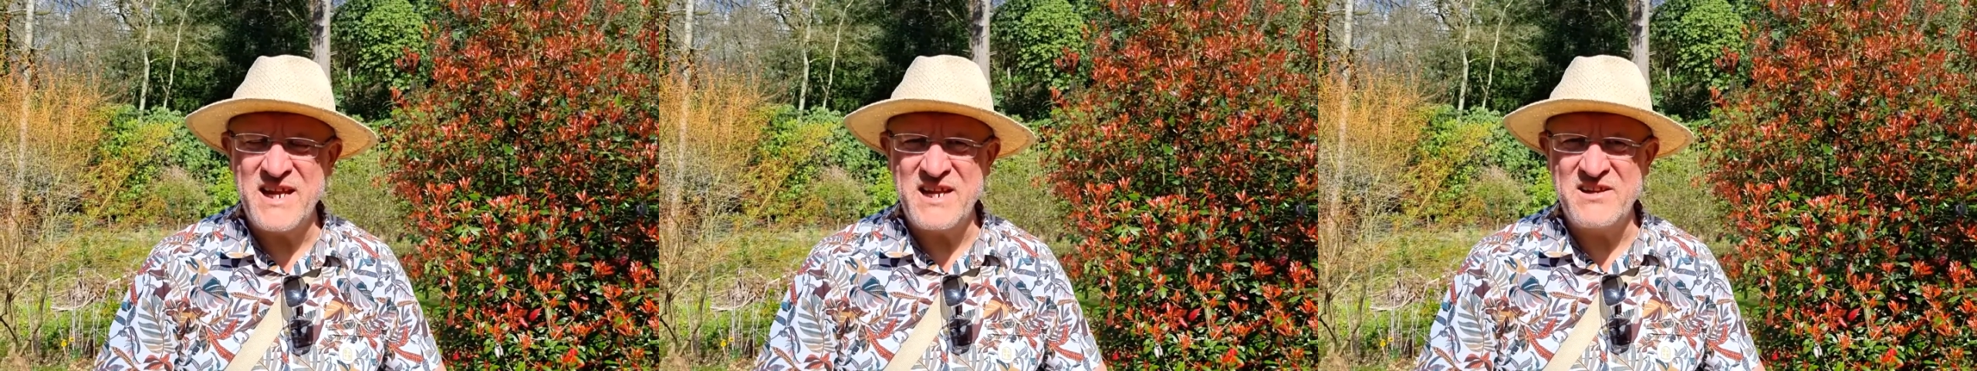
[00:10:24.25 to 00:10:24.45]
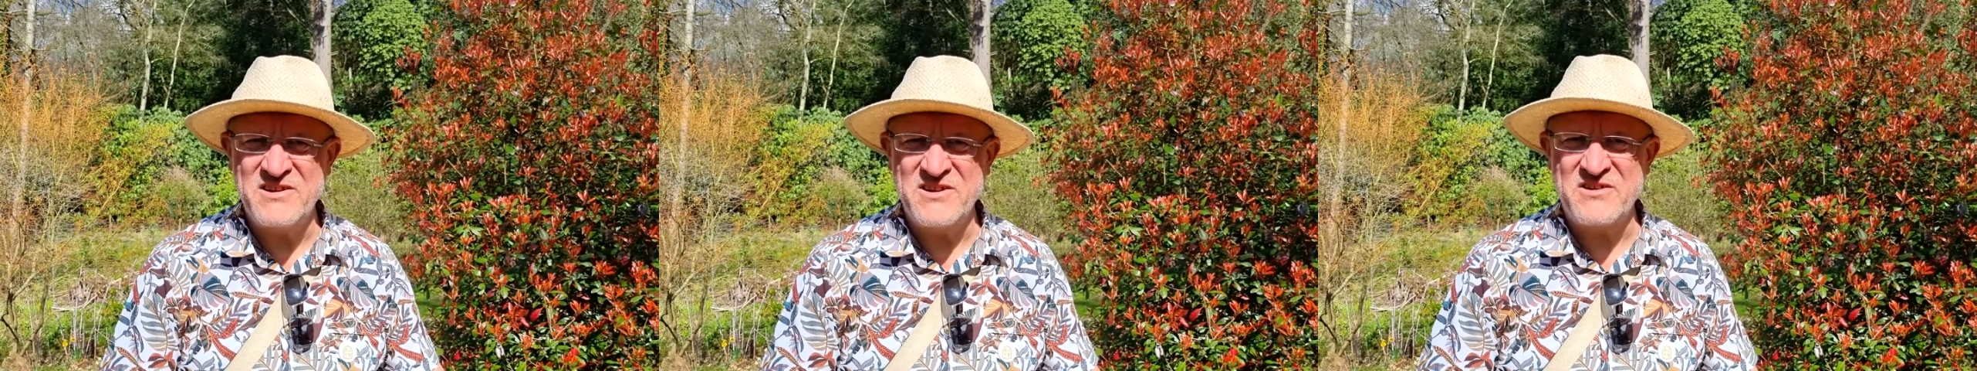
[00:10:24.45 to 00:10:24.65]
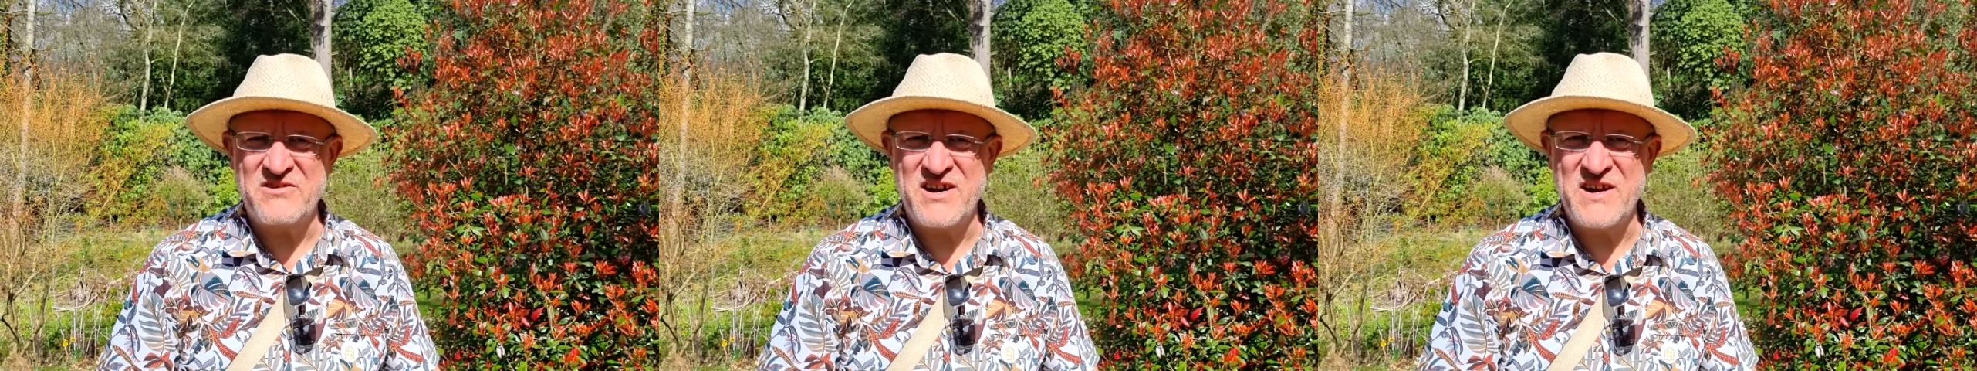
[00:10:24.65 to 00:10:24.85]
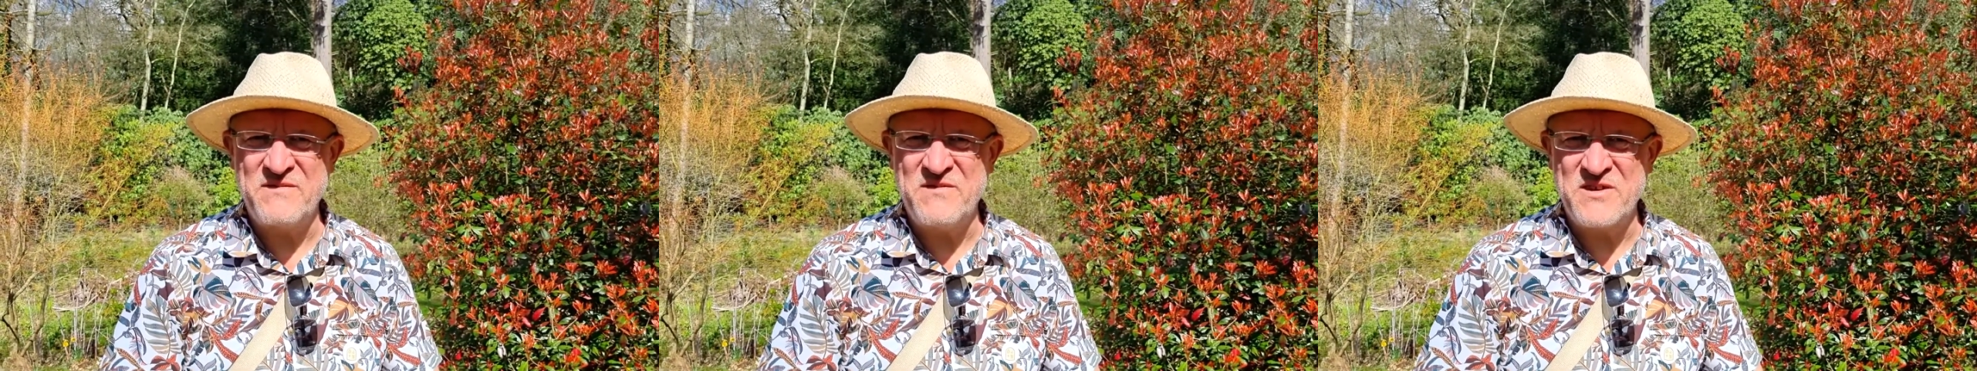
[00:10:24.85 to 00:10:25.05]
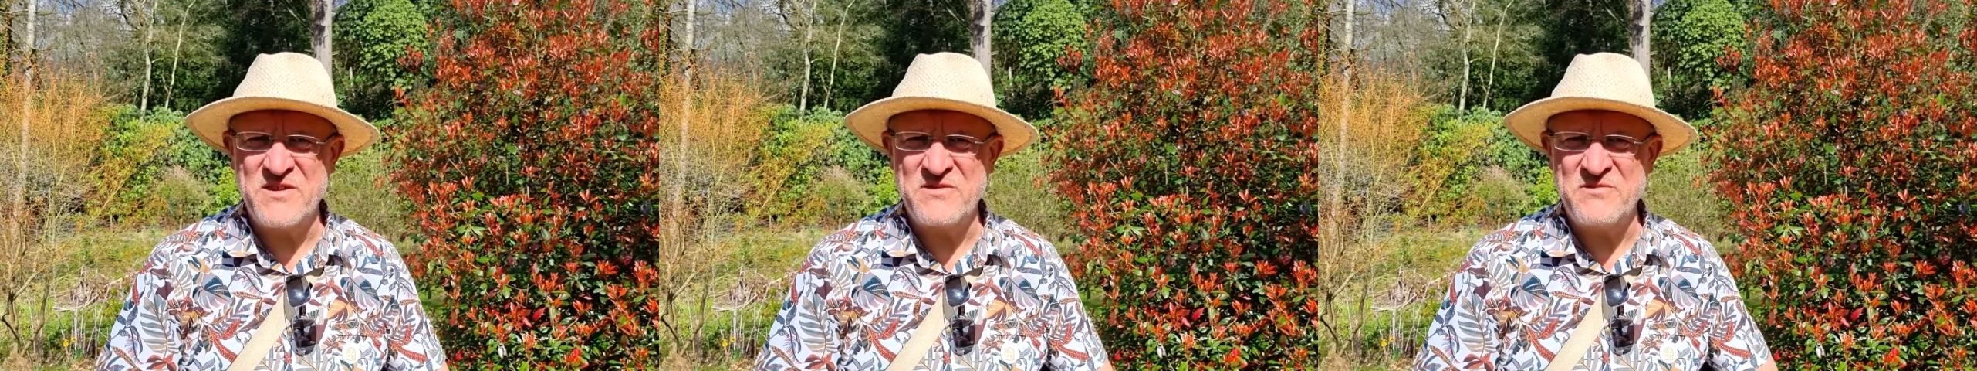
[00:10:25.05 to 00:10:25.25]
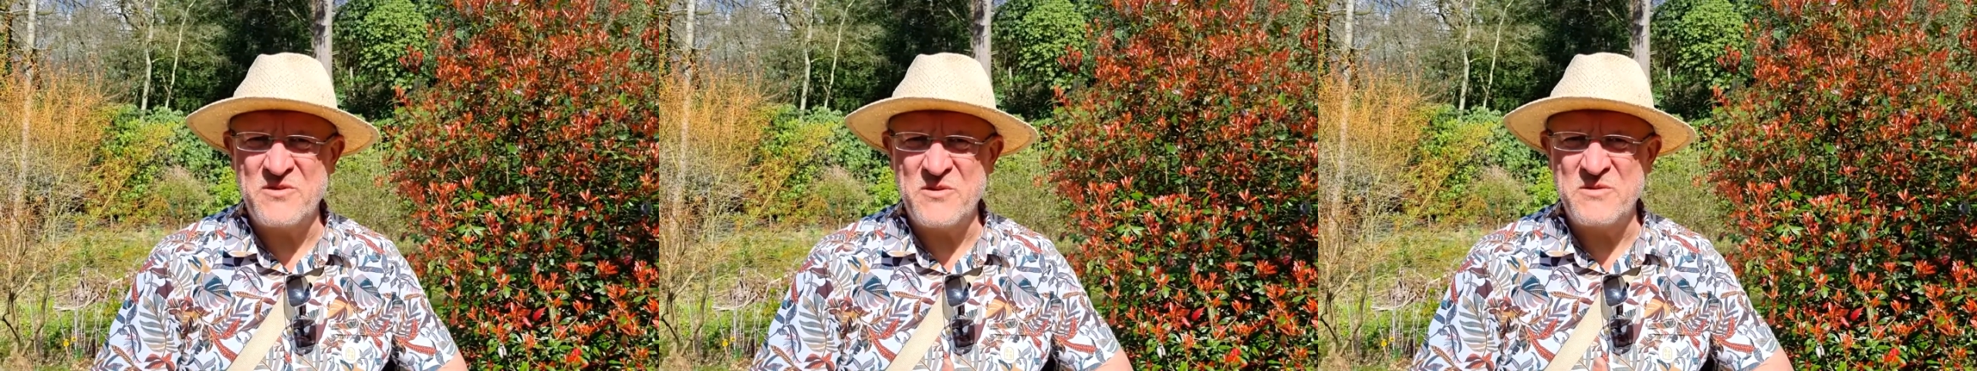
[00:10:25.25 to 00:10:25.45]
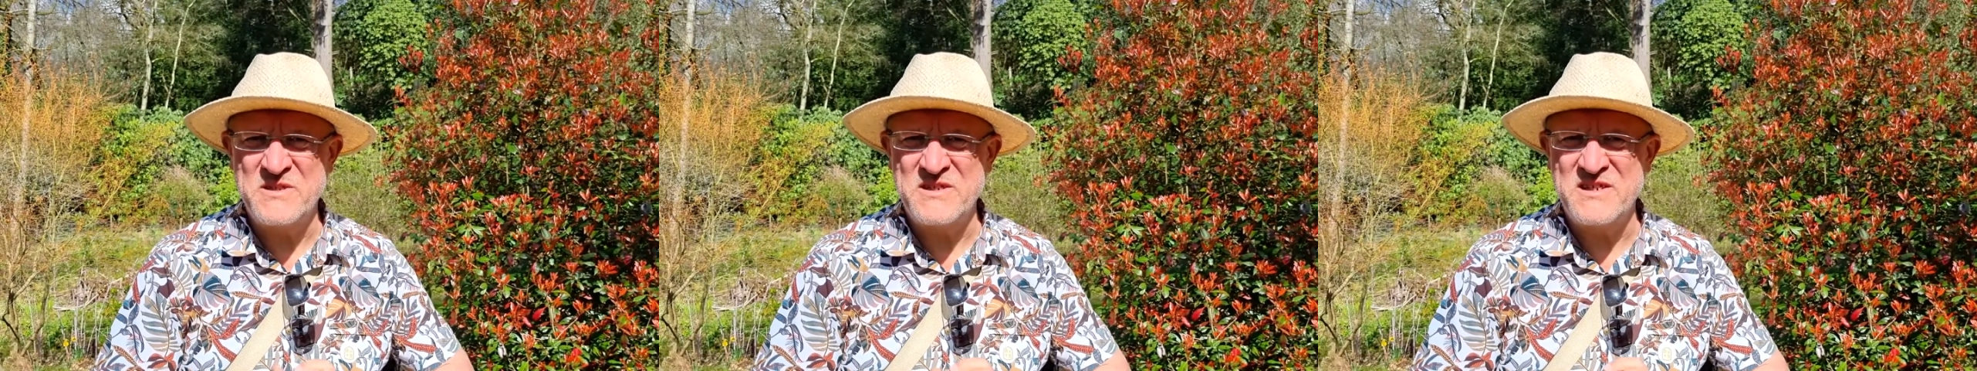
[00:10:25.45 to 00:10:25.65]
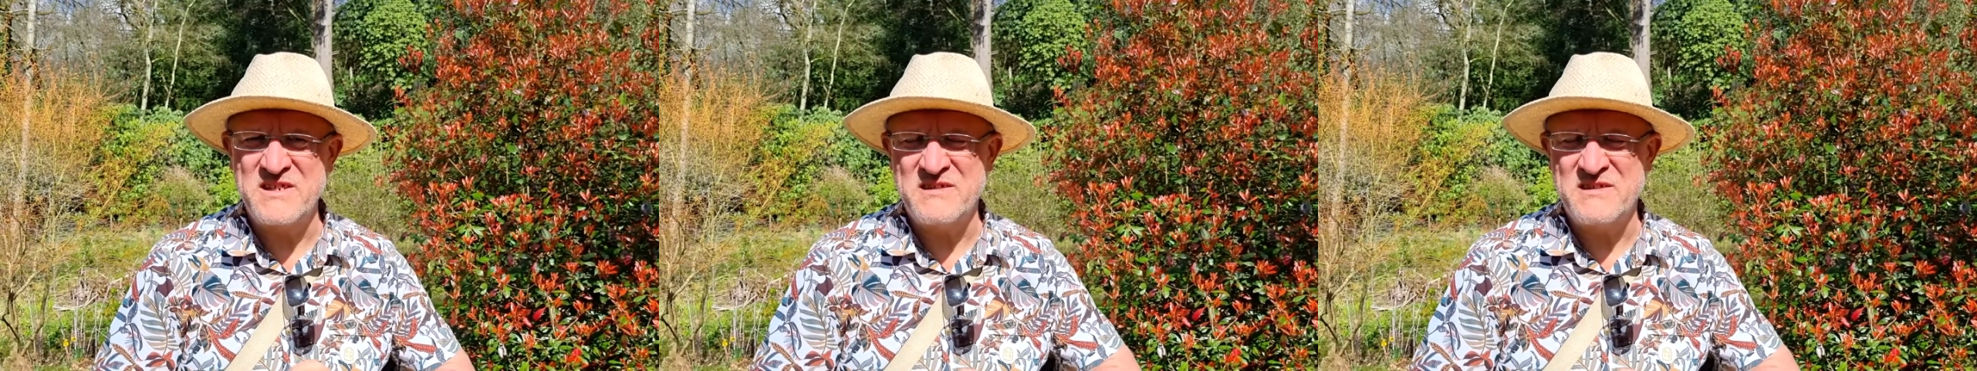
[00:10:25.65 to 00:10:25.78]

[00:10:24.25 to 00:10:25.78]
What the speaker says: It looked great. Father thought it was